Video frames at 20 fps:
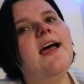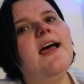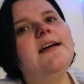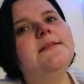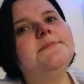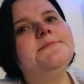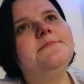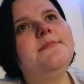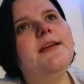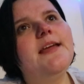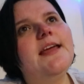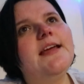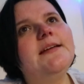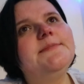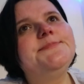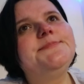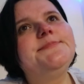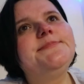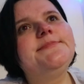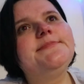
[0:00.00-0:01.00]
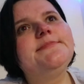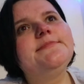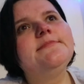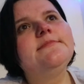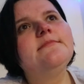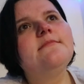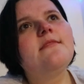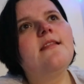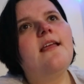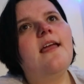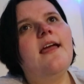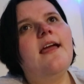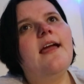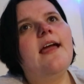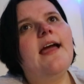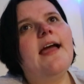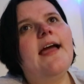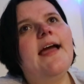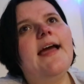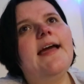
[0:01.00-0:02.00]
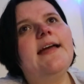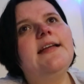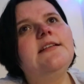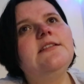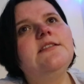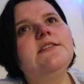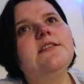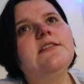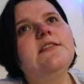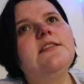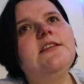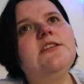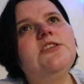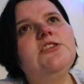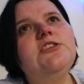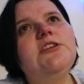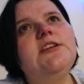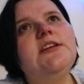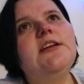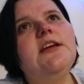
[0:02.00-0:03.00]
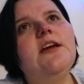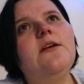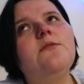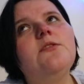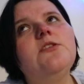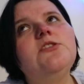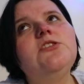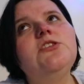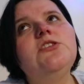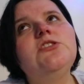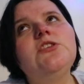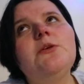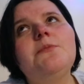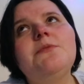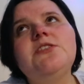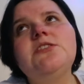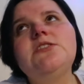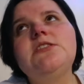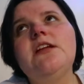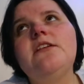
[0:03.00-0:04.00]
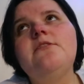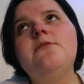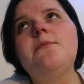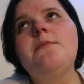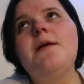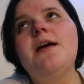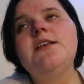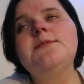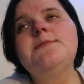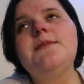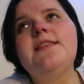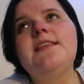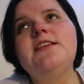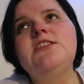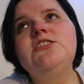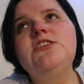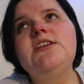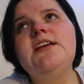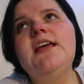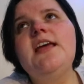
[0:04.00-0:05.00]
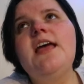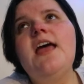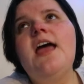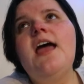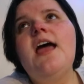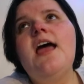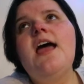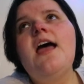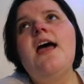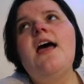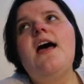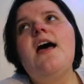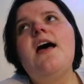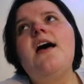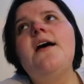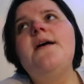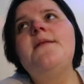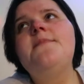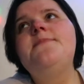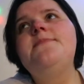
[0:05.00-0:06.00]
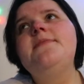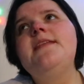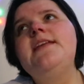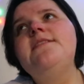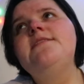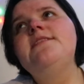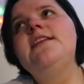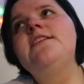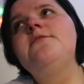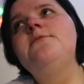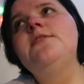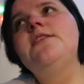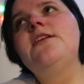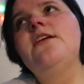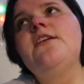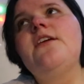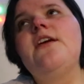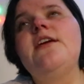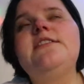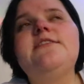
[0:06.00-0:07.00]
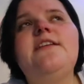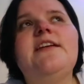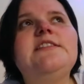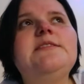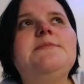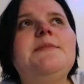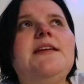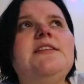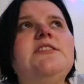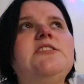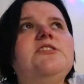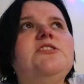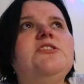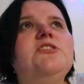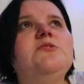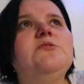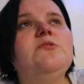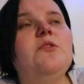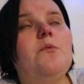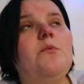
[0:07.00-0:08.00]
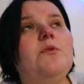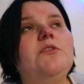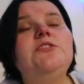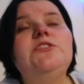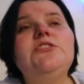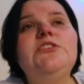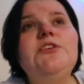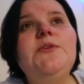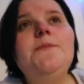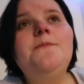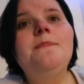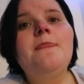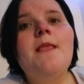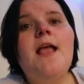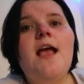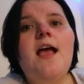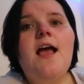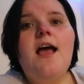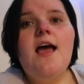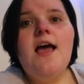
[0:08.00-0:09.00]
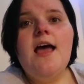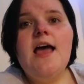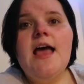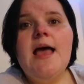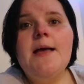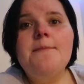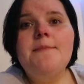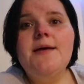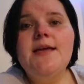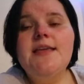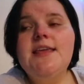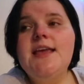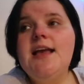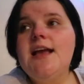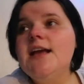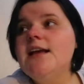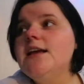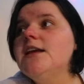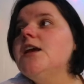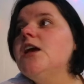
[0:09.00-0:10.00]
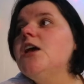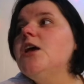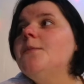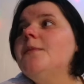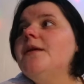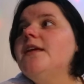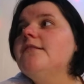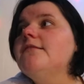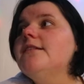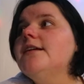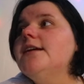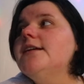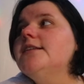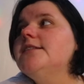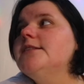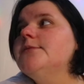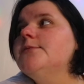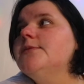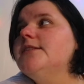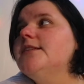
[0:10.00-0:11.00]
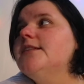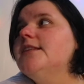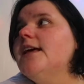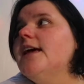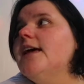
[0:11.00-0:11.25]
Um, but yeah. And this year, I want to do so much stuff with my husband this year. Um, even if we don't go out to fancy places, I just want to. Uh, but yeah, it'd be great if we did